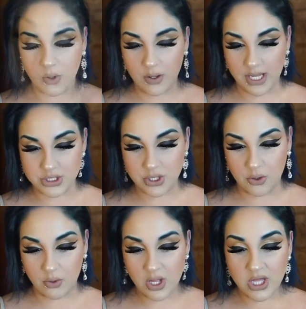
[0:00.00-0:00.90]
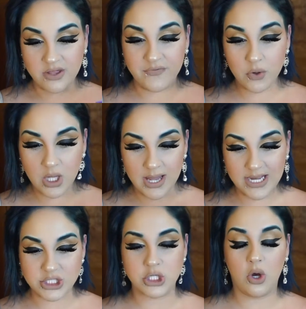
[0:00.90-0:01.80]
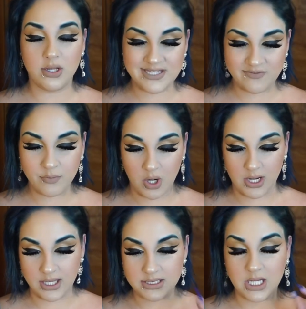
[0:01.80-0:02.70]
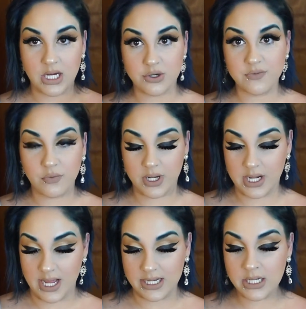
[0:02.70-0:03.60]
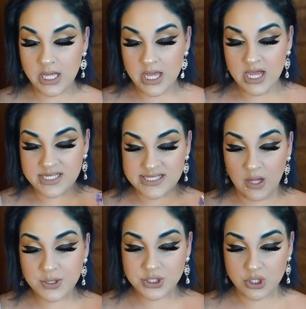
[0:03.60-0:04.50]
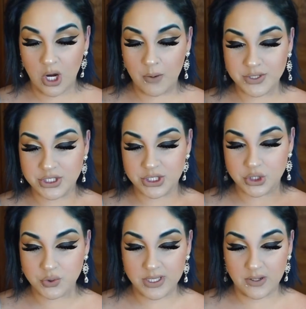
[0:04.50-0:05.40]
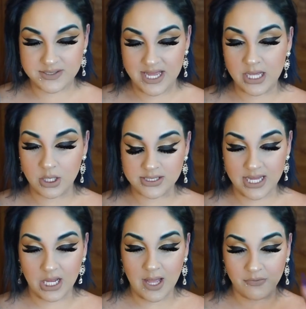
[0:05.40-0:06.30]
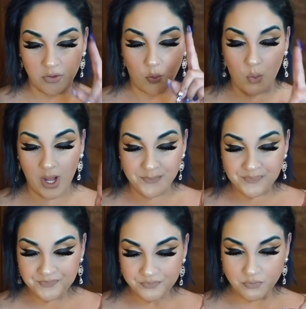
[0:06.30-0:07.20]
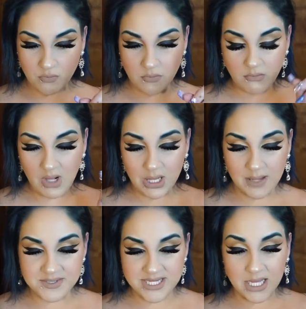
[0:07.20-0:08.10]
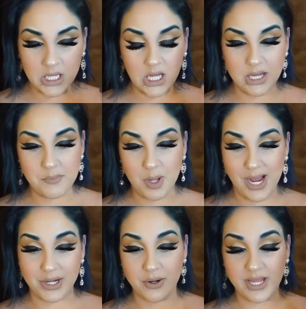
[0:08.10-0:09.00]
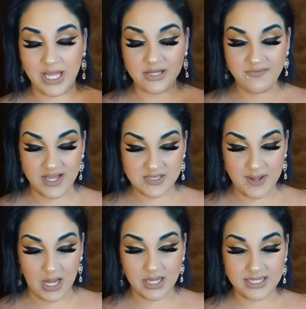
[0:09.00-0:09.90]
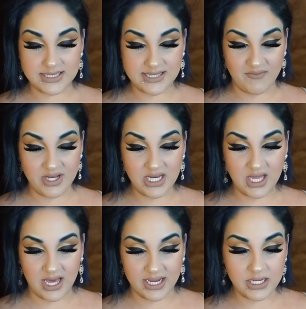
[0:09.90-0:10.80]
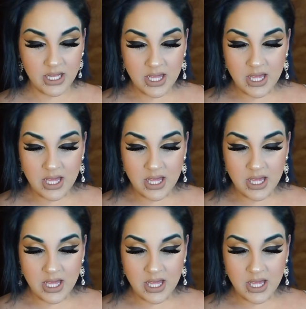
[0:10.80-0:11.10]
Okay, so the full collection, all seven products, $149. South Star, which is the trio set, it looks like it comes with one lipstick, a lip liner, and the face palette, is $79.